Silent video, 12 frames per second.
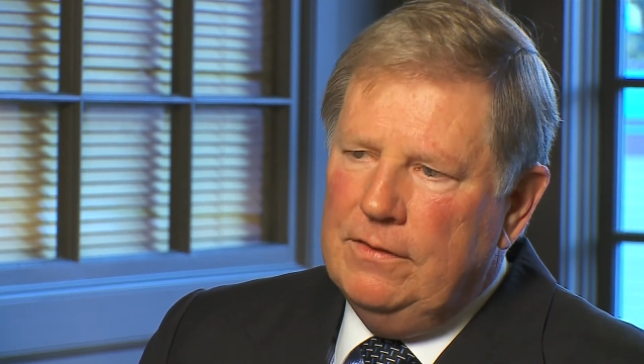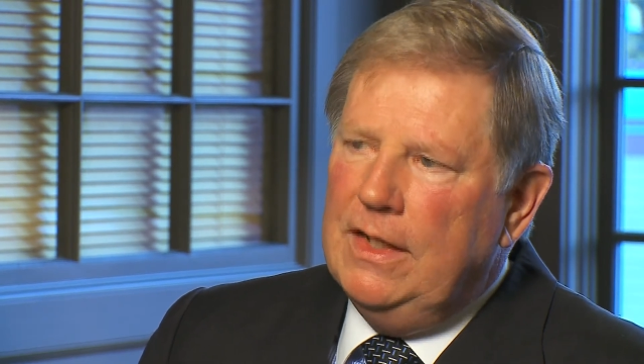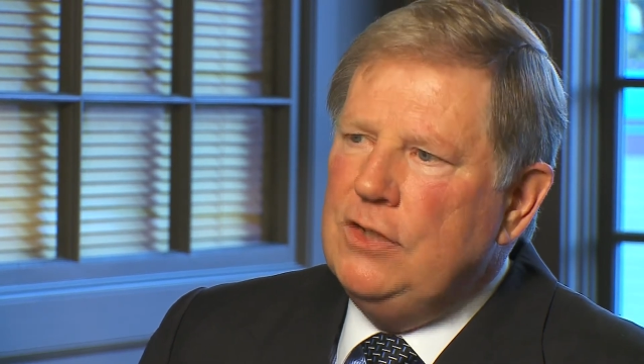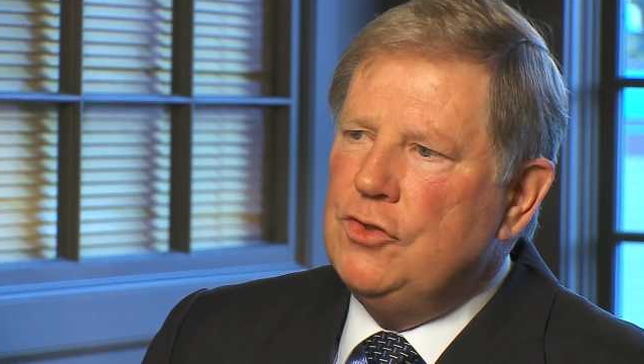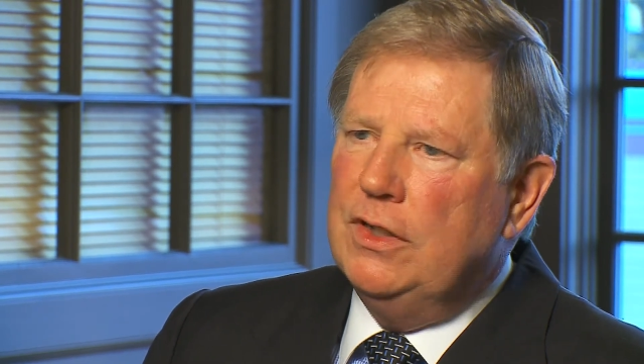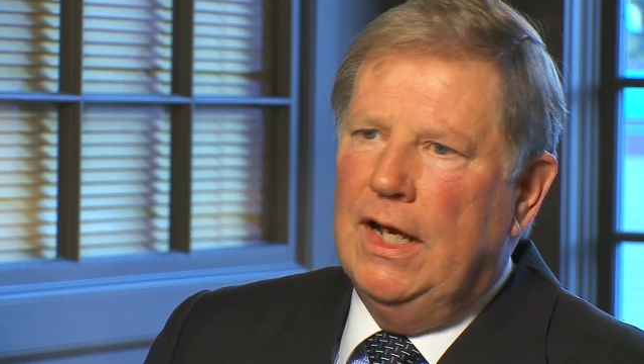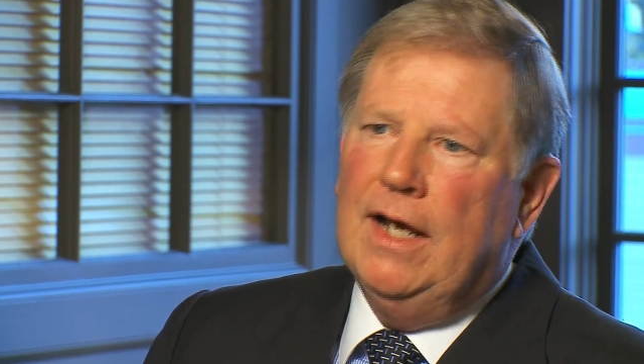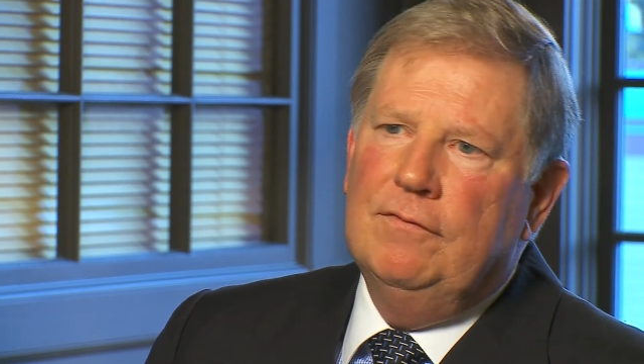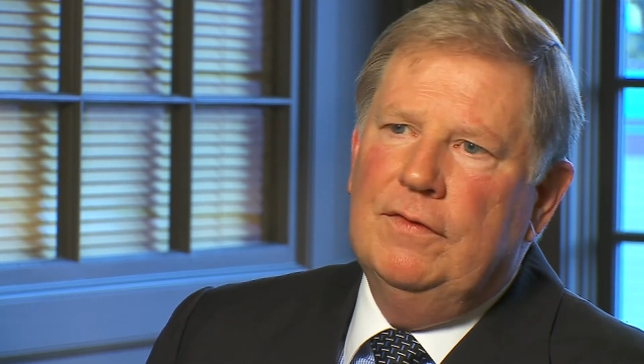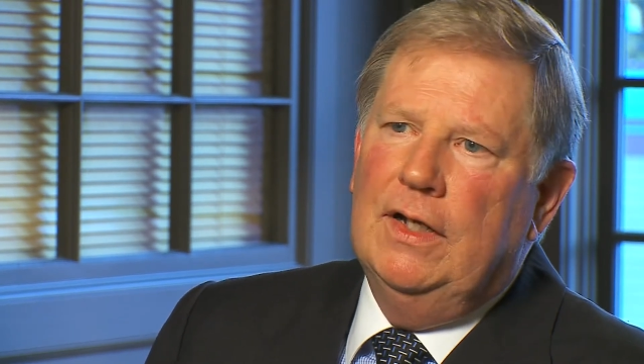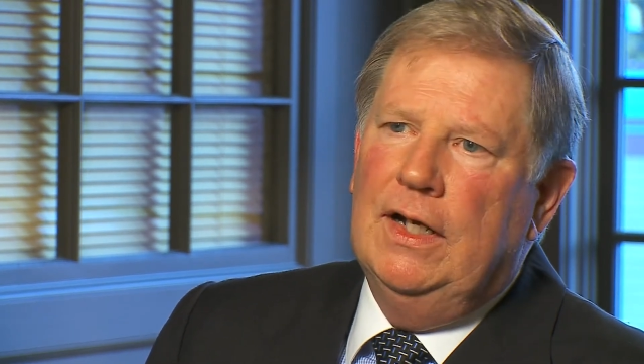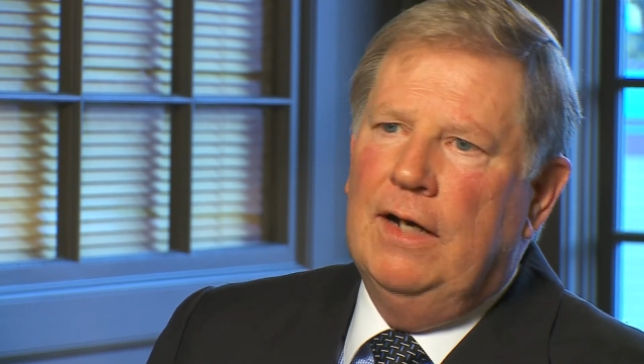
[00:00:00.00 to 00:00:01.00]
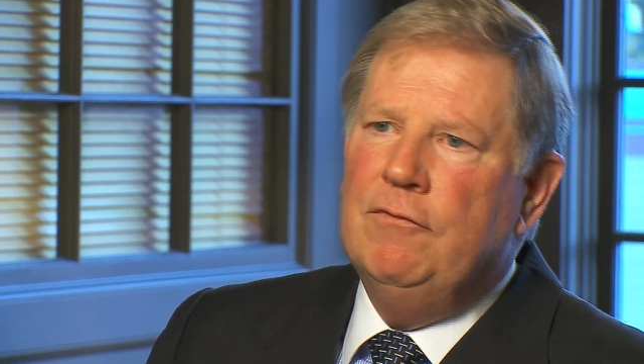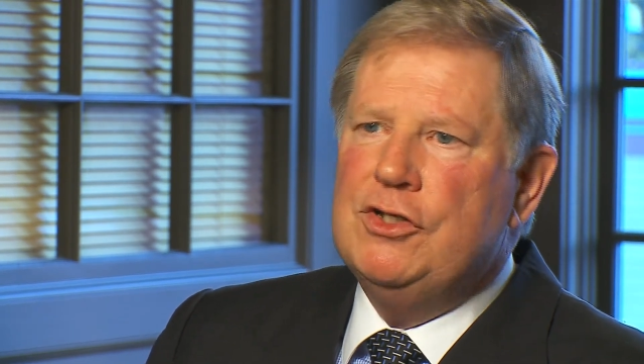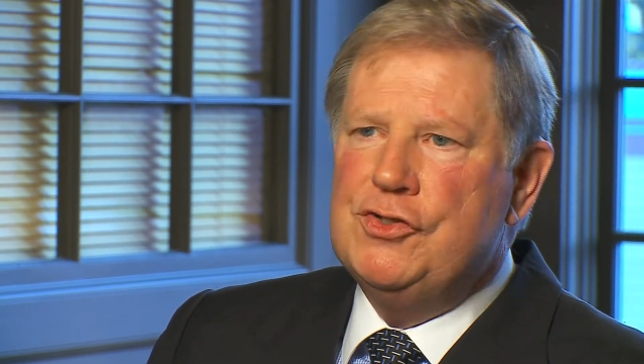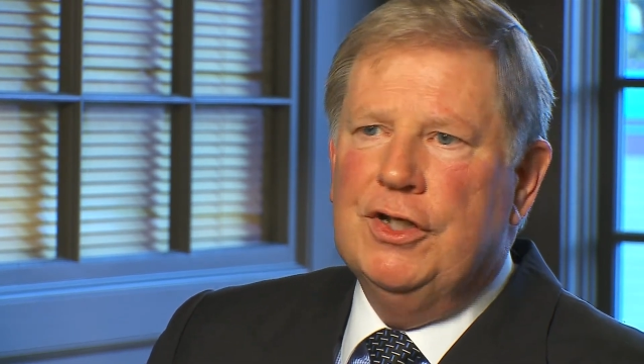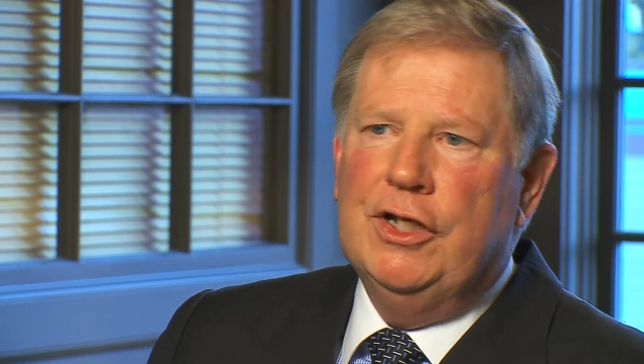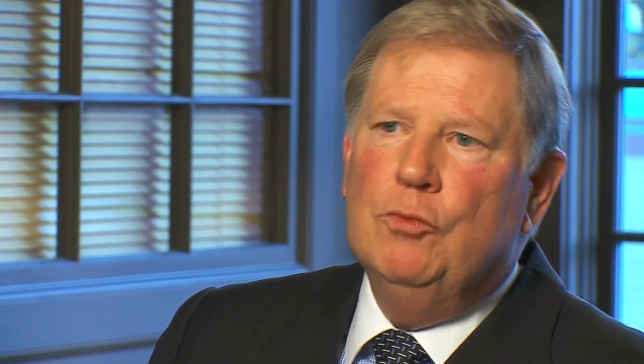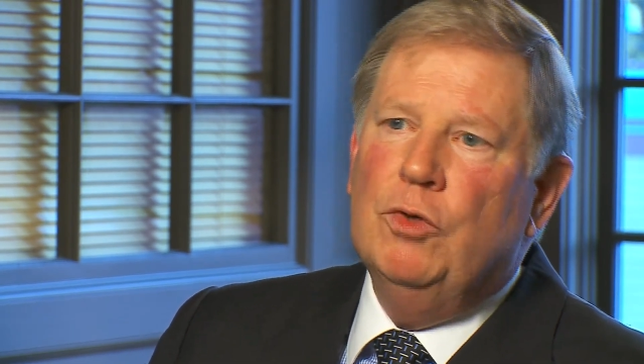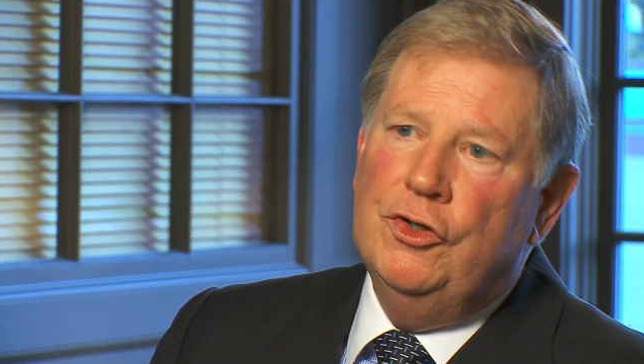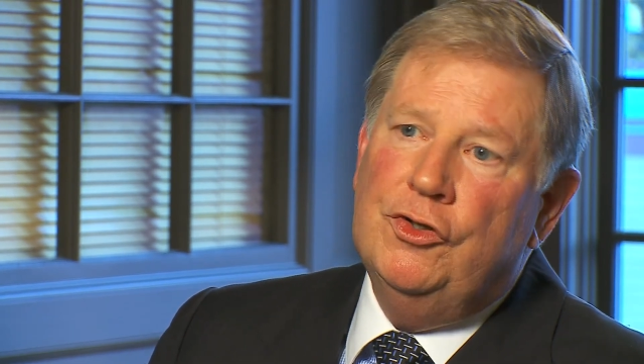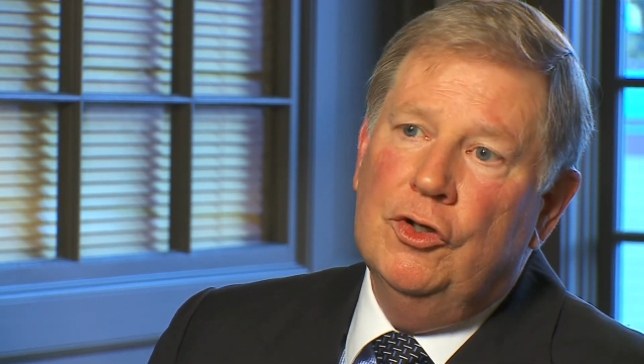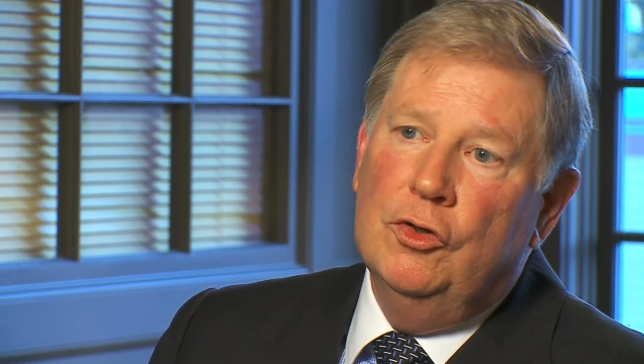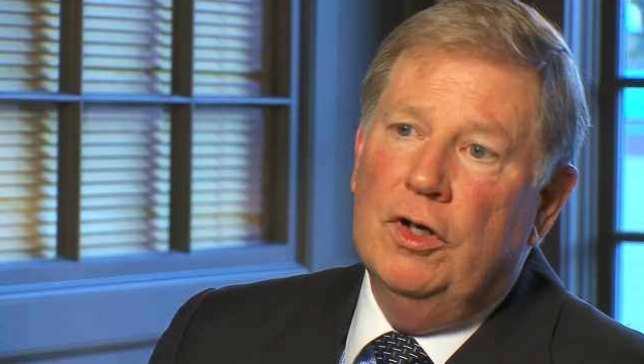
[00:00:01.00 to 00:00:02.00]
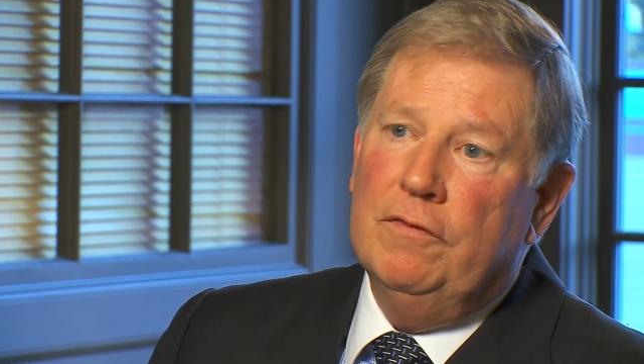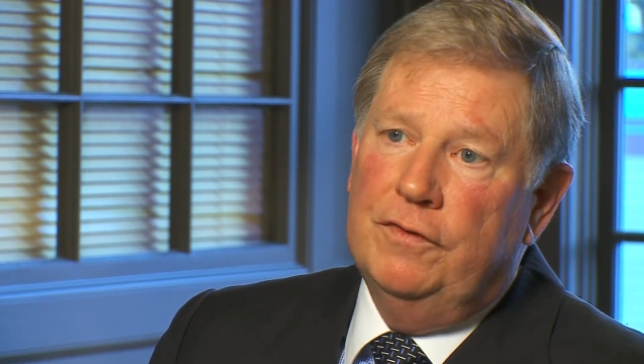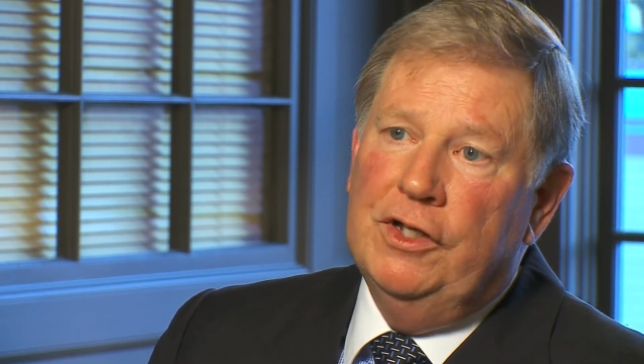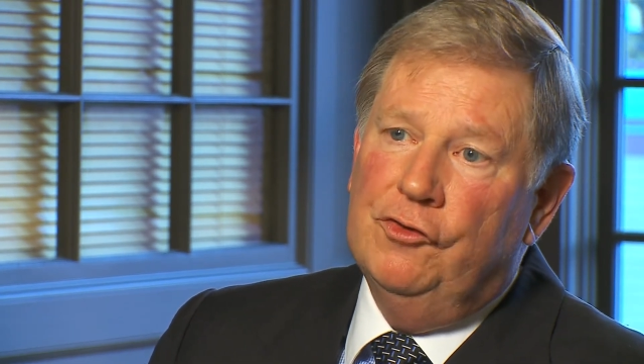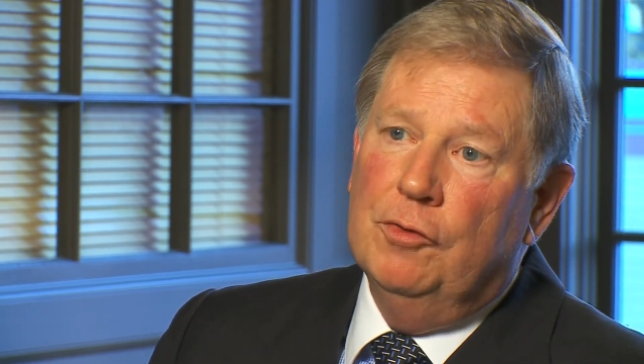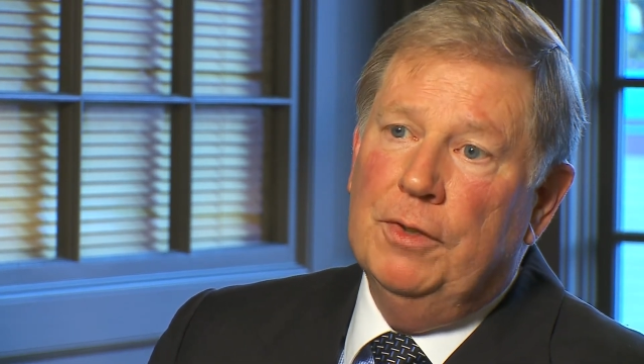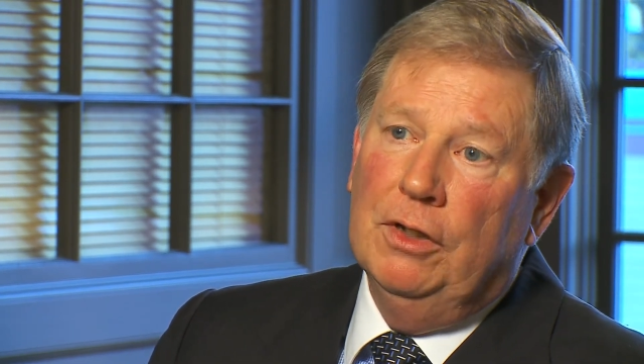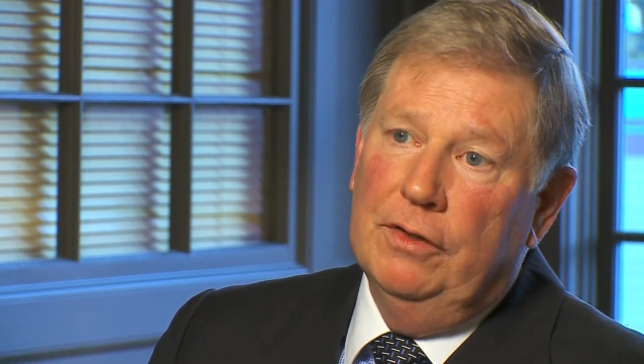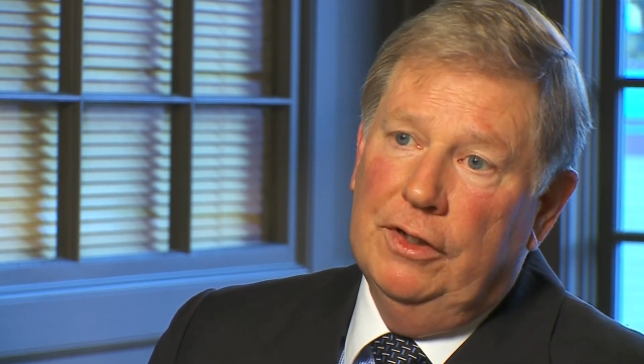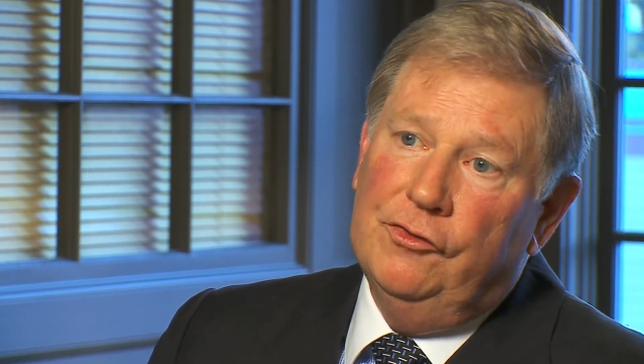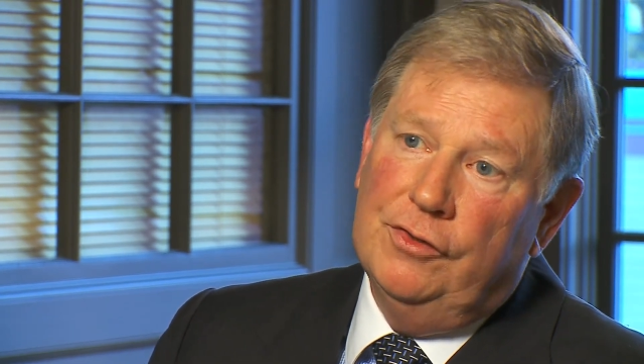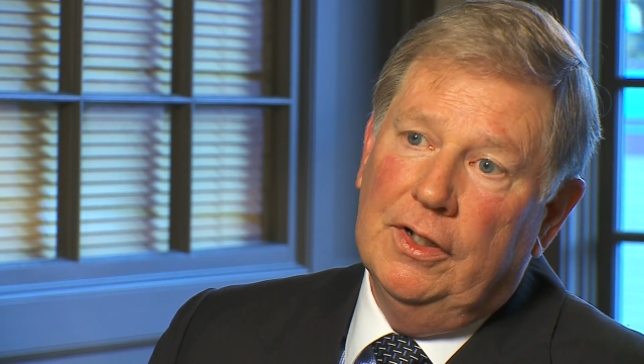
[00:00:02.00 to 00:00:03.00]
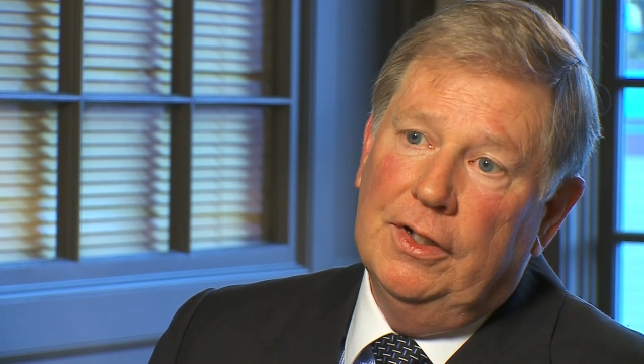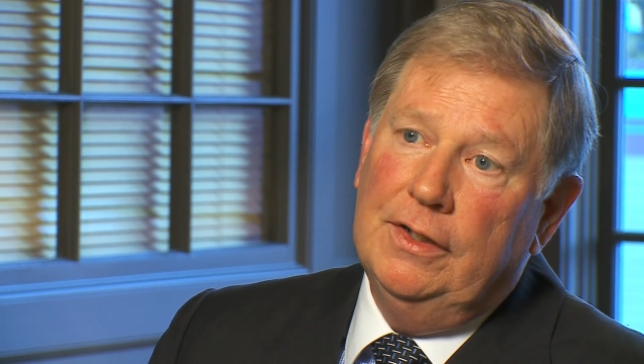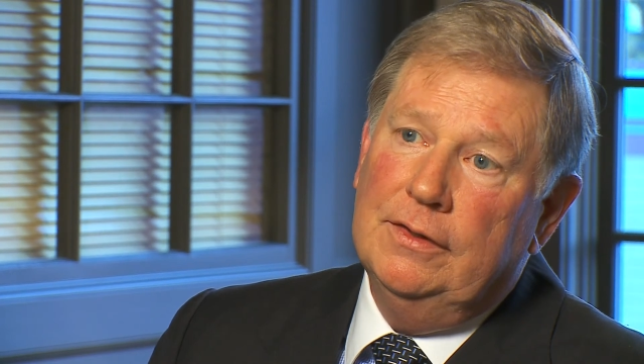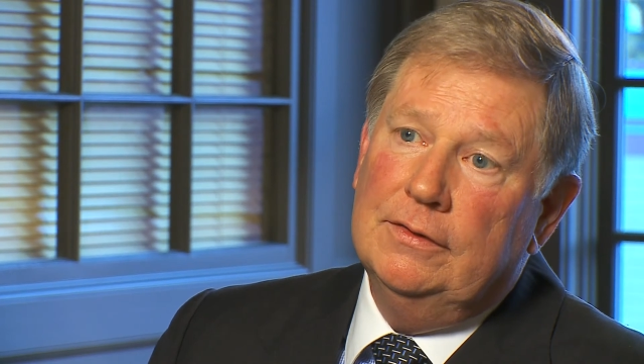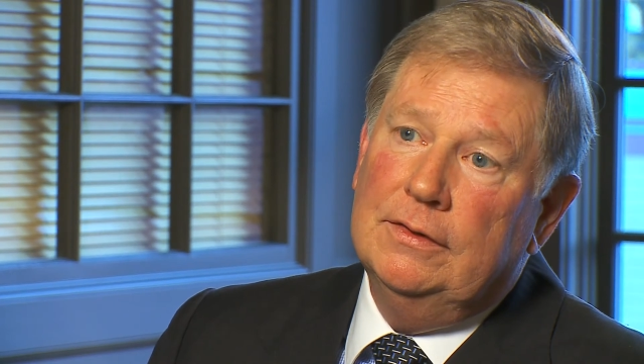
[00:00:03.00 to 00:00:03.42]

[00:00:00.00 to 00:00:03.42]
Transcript: They should have. Every city would do a feasibility study